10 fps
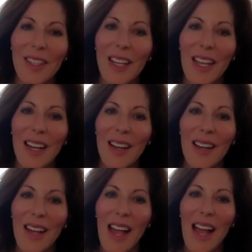Yeah.
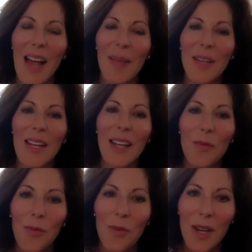I'm going to
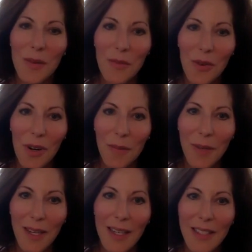add one more
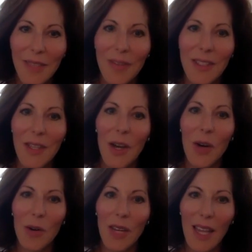piece, if it's
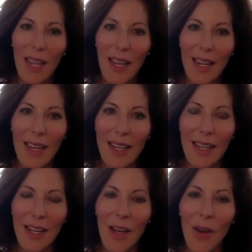okay,
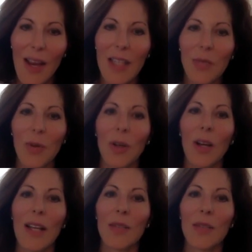you know, as we're